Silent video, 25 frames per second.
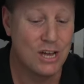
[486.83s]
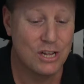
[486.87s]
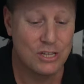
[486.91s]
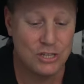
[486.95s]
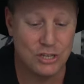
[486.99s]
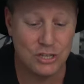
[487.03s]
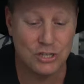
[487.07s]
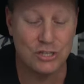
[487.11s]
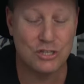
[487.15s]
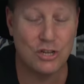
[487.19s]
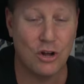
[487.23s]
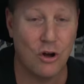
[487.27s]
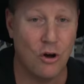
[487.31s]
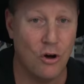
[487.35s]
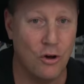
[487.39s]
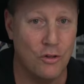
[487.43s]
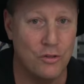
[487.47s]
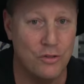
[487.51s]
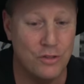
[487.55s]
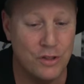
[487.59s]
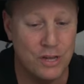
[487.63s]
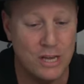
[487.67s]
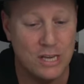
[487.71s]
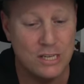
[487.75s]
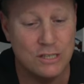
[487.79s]
just
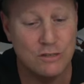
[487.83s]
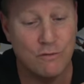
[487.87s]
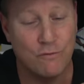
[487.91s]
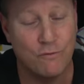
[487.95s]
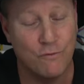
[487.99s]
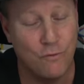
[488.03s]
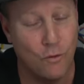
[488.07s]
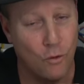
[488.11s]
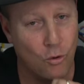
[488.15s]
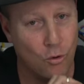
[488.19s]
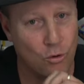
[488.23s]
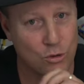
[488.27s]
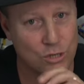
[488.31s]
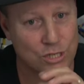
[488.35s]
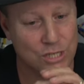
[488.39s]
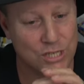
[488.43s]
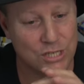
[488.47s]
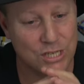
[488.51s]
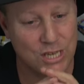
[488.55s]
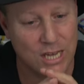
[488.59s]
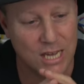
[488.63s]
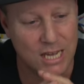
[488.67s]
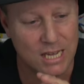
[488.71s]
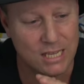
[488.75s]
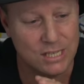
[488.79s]
on these 4
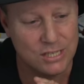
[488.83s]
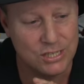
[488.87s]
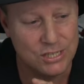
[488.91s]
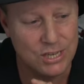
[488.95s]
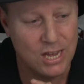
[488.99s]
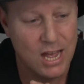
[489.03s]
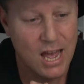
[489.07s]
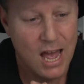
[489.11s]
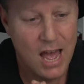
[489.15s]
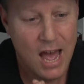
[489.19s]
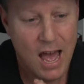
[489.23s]
skids.